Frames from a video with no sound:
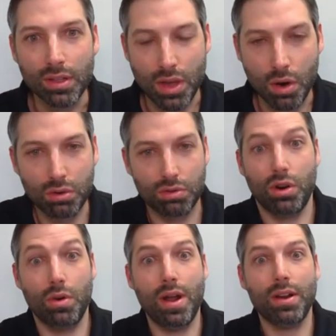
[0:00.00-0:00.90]
they'll
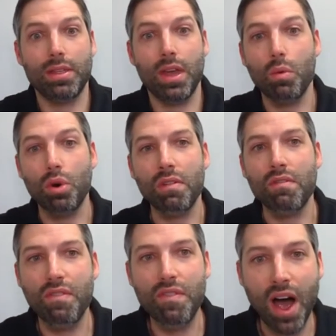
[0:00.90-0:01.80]
turn around and they will
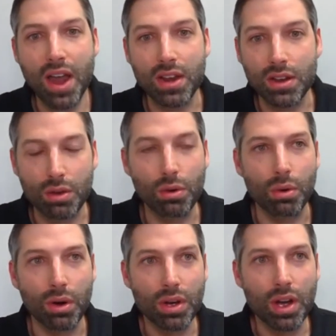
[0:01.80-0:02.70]
confide in
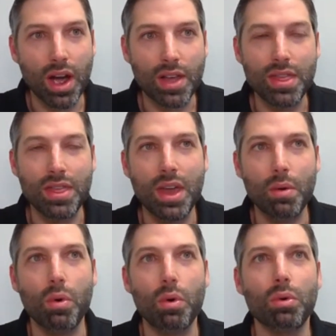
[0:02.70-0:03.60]
you, and they
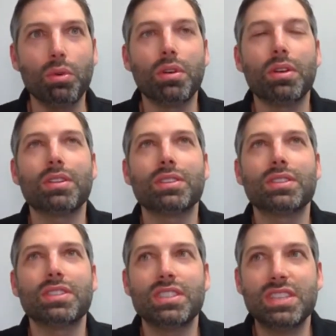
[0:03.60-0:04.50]
will
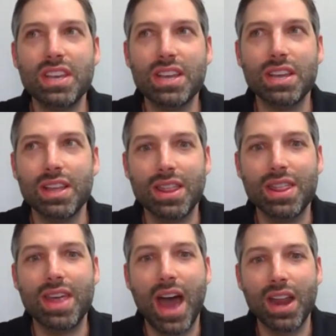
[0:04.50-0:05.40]
see
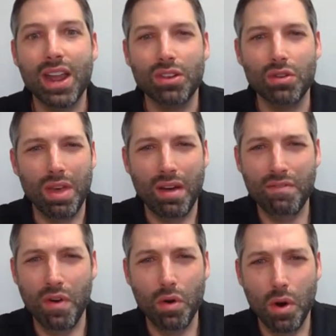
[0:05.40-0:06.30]
that in you, that
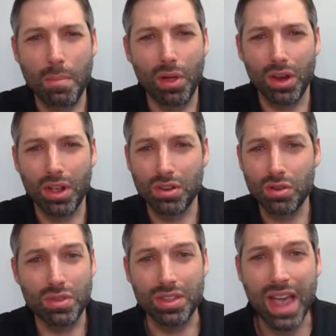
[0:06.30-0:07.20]
vulnerability in
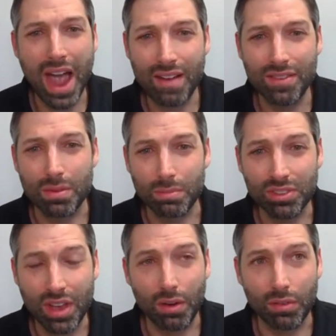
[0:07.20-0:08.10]
you that they have in
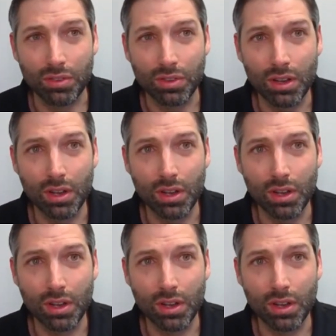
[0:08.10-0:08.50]
themselves,